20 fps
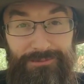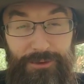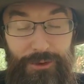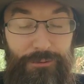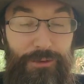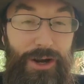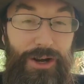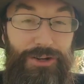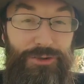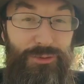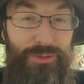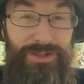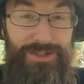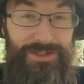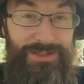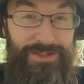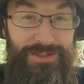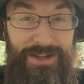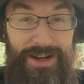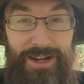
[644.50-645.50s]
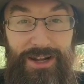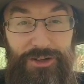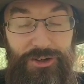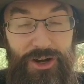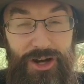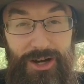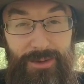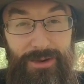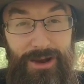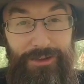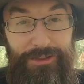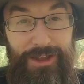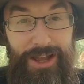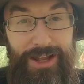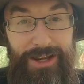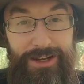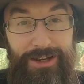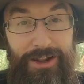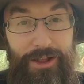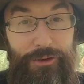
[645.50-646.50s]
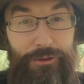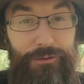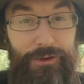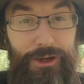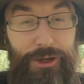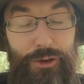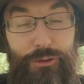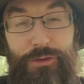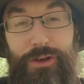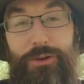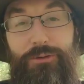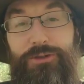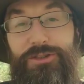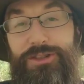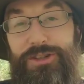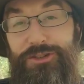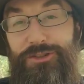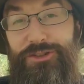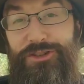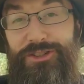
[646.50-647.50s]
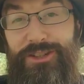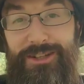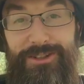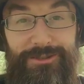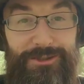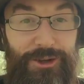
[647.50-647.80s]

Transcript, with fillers: For various reasons, and I can talk about that in another video if anyone's interested.